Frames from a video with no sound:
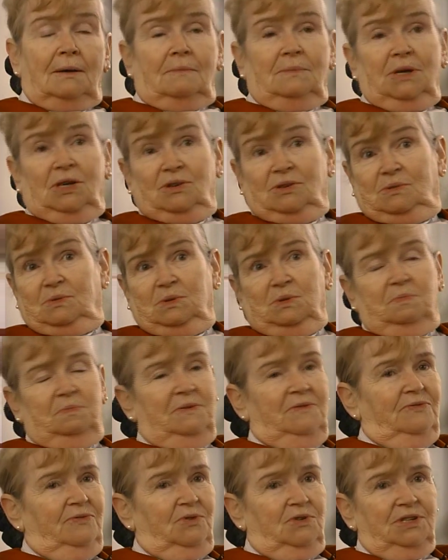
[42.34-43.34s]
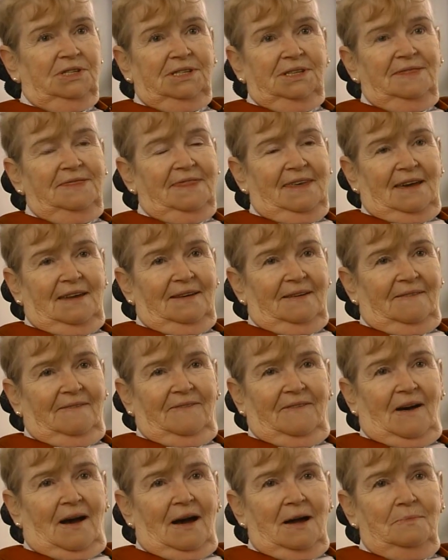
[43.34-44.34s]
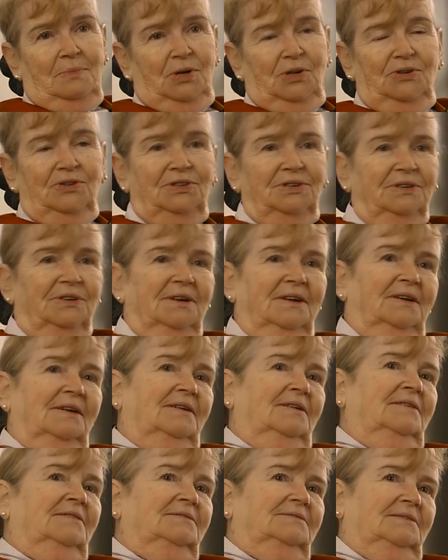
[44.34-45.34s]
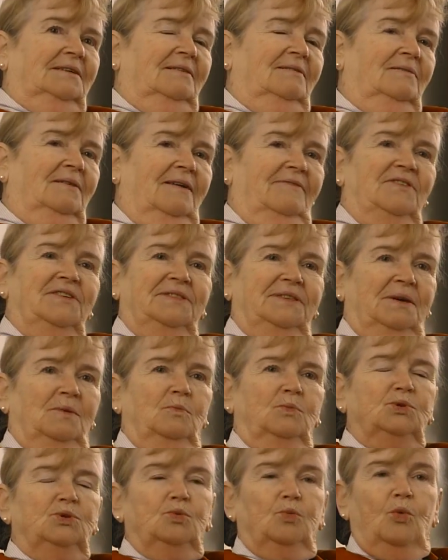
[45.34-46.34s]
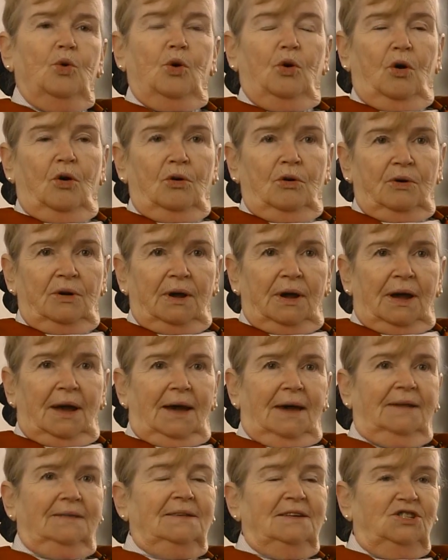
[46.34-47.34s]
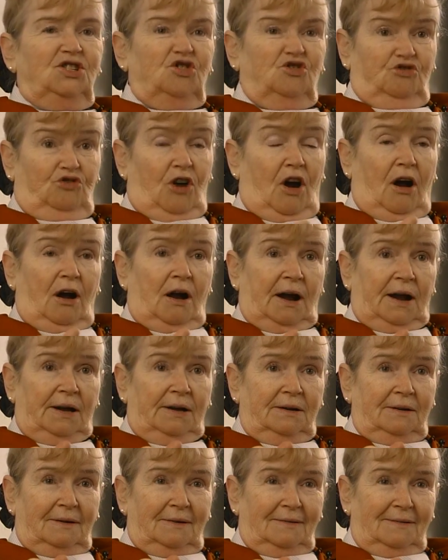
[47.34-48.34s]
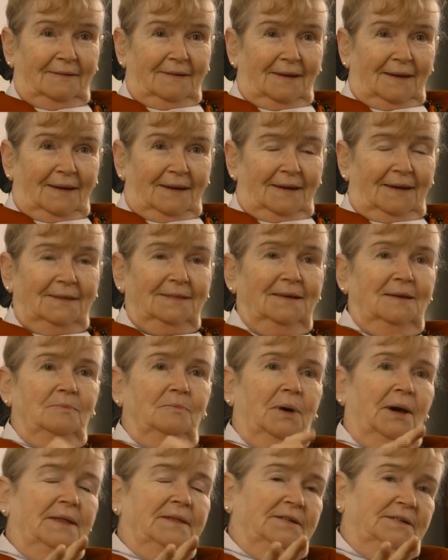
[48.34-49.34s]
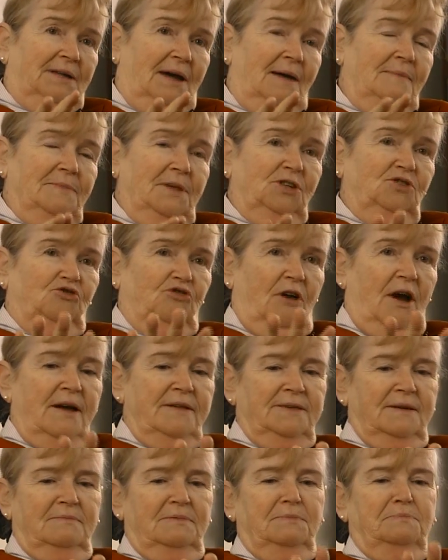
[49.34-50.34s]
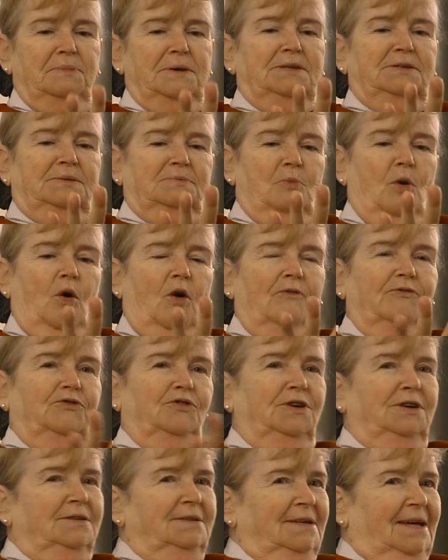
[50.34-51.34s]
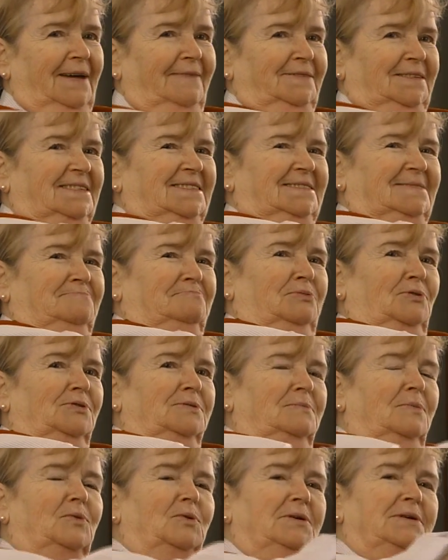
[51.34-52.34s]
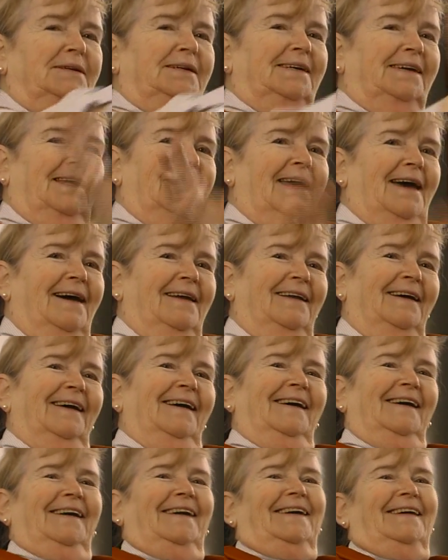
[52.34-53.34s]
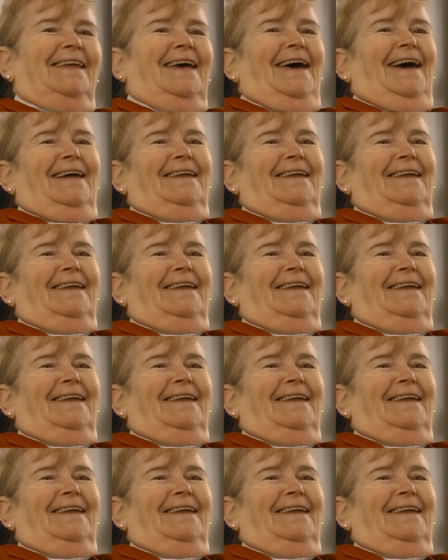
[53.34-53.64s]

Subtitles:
because it was before synthetic fibers, so everything was wool, and they shrunk. And then by the time they dried, they would be small for you, and you have to pull them on to get out again.